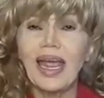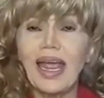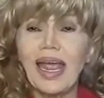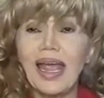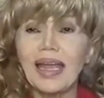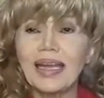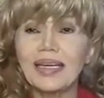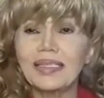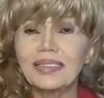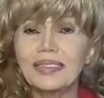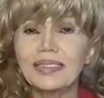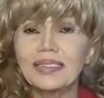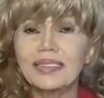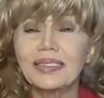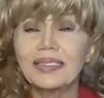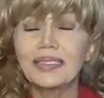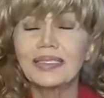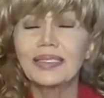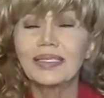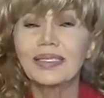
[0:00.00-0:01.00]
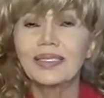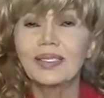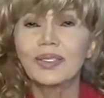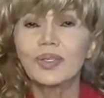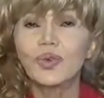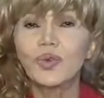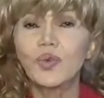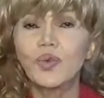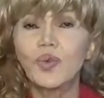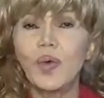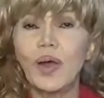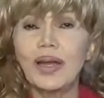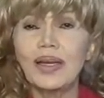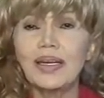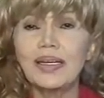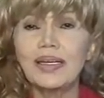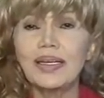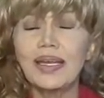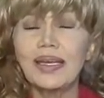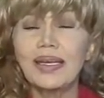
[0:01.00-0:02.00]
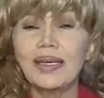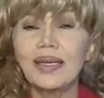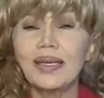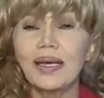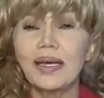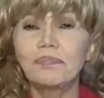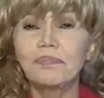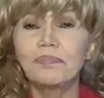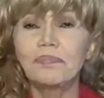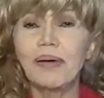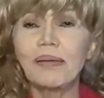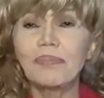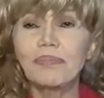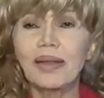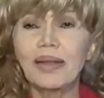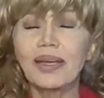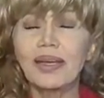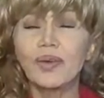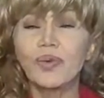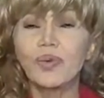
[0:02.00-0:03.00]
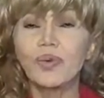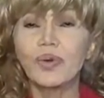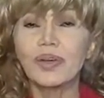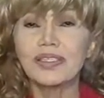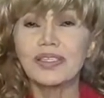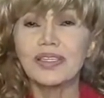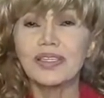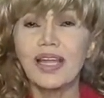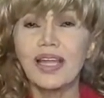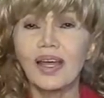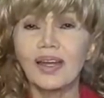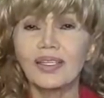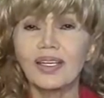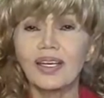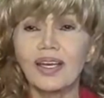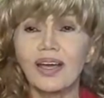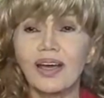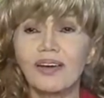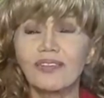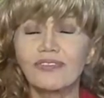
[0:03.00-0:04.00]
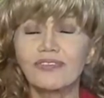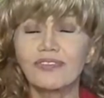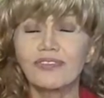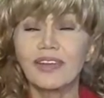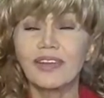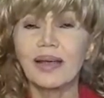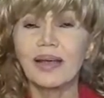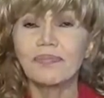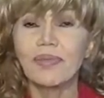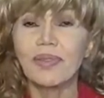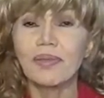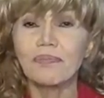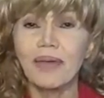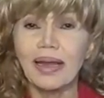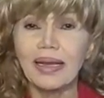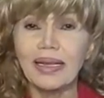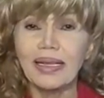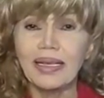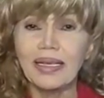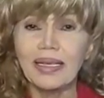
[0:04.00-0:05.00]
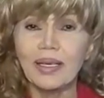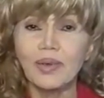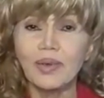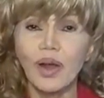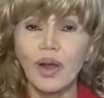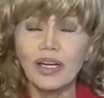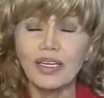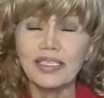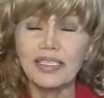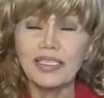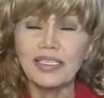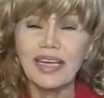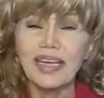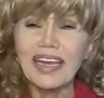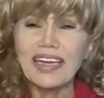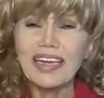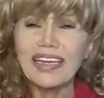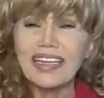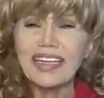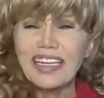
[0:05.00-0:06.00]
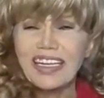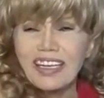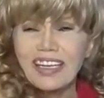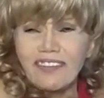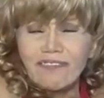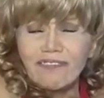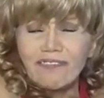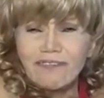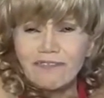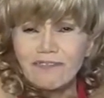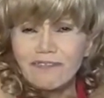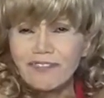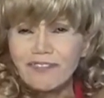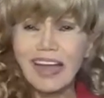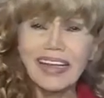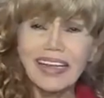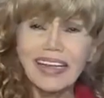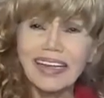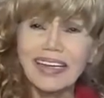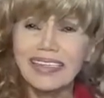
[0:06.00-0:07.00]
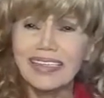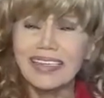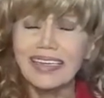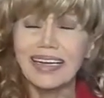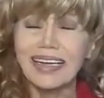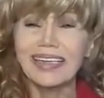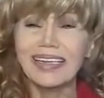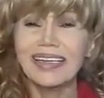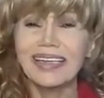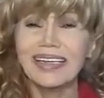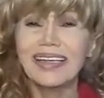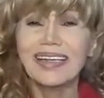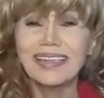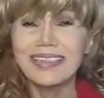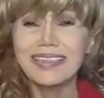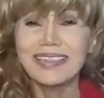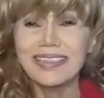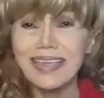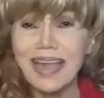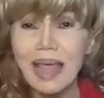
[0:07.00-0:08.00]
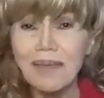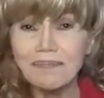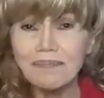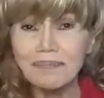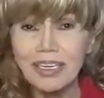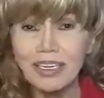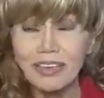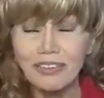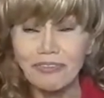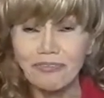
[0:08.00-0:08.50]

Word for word: And one day a public was not coughing up the money he wanted, and he violently slapped her